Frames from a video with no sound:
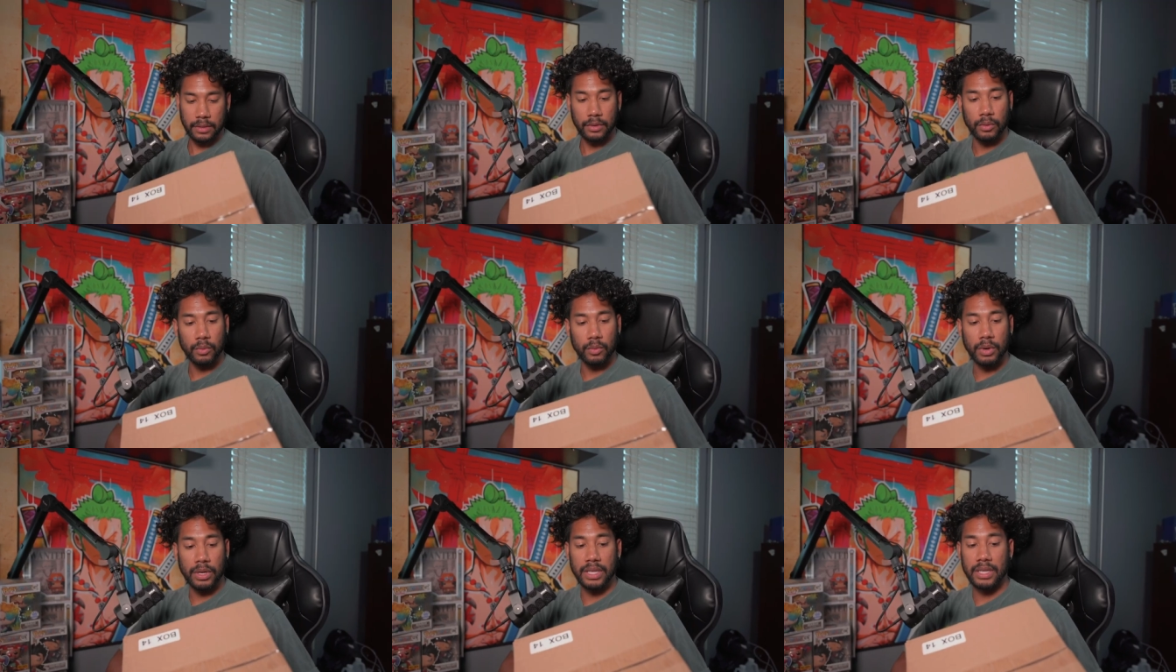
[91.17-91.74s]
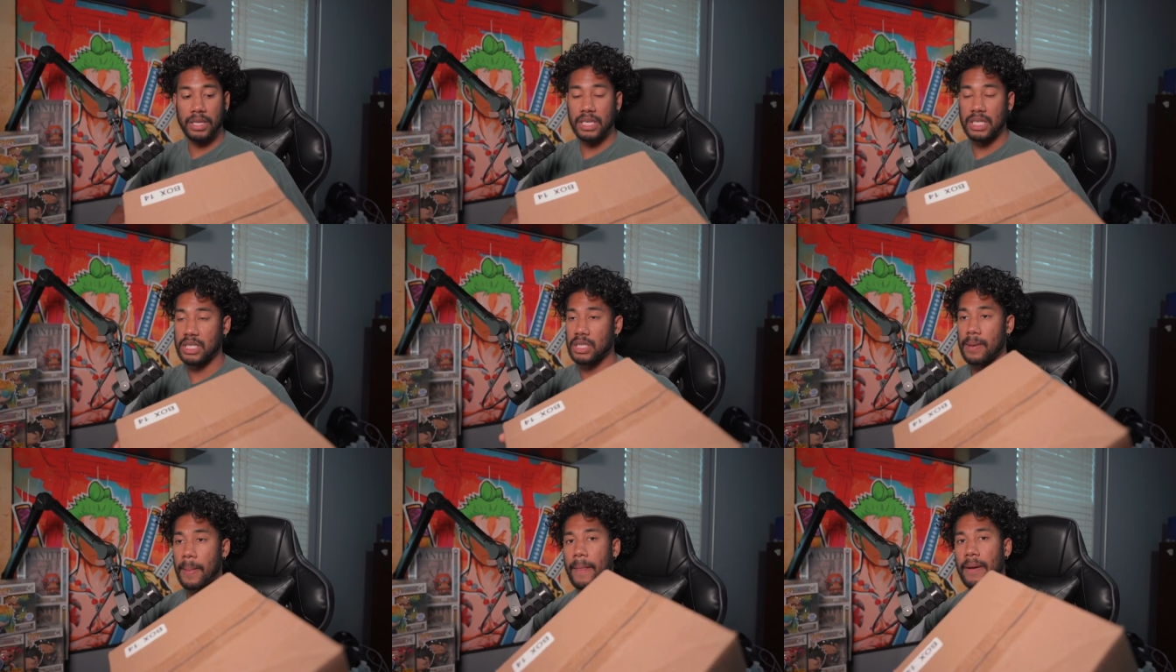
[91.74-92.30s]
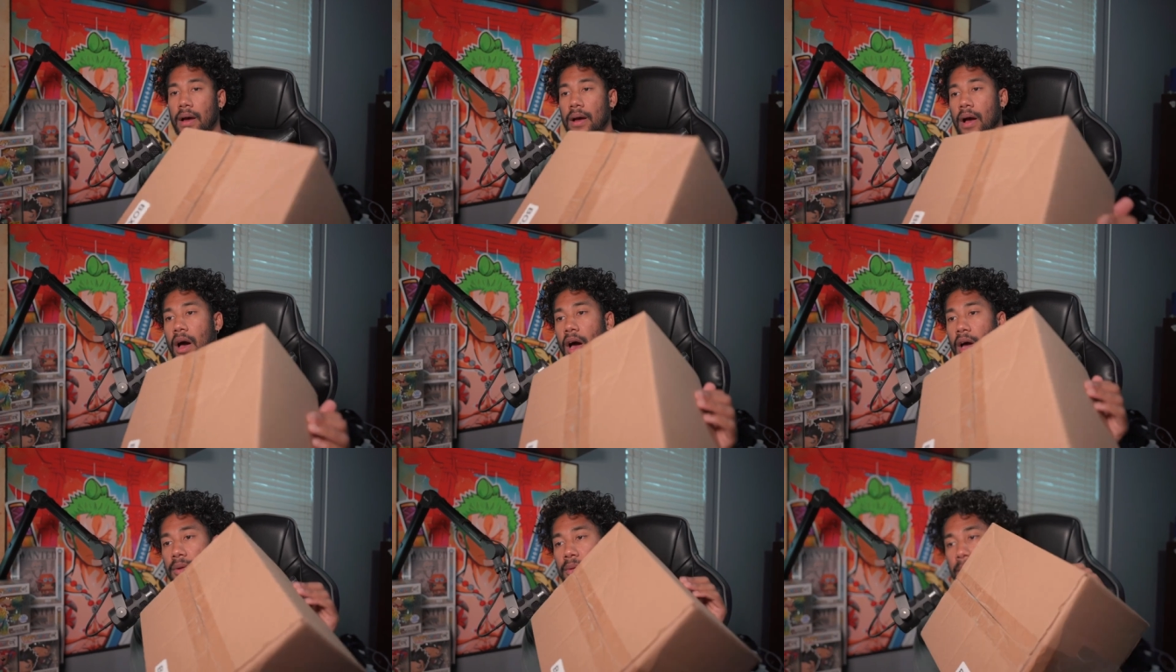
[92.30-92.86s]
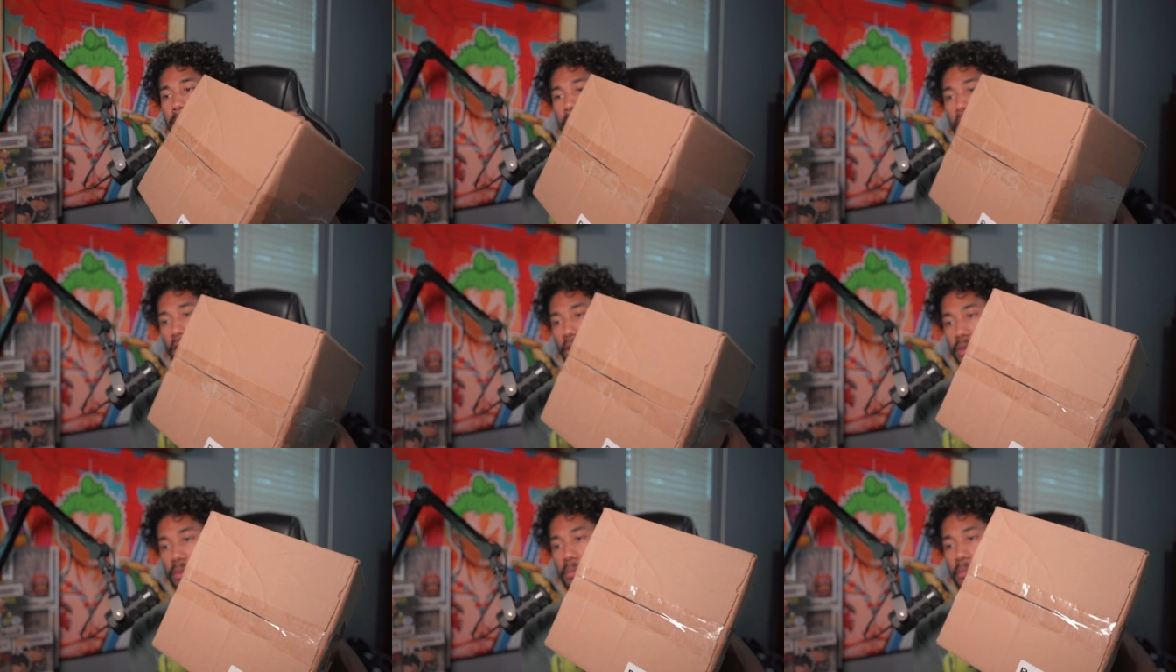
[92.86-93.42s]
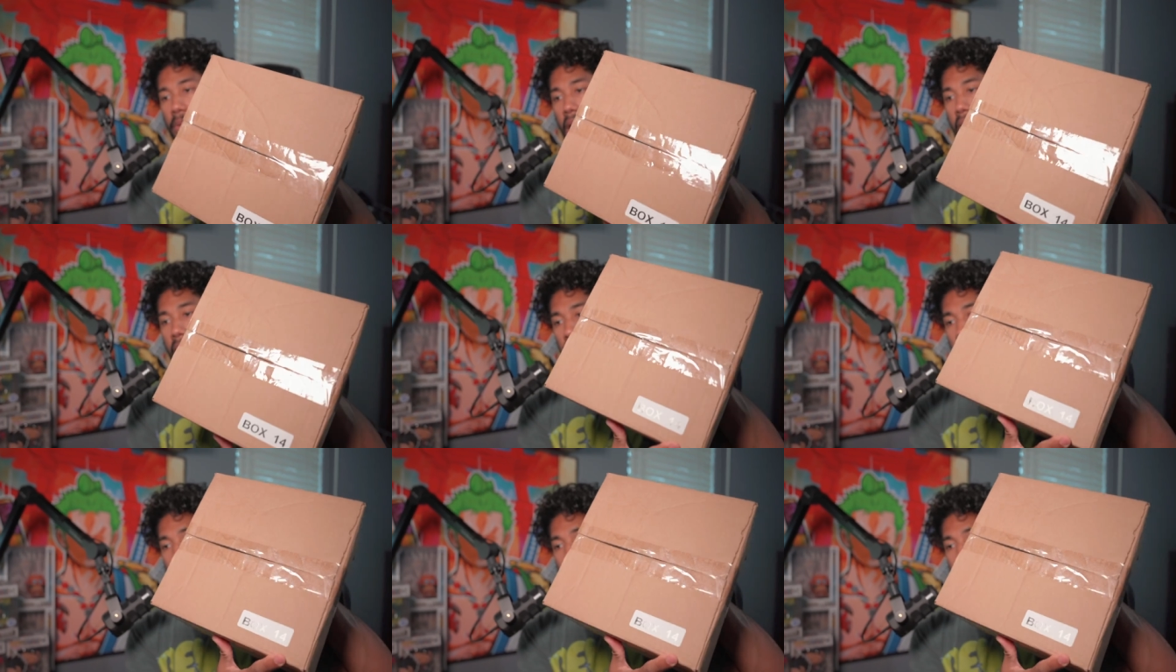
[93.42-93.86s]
one in this unmarked box.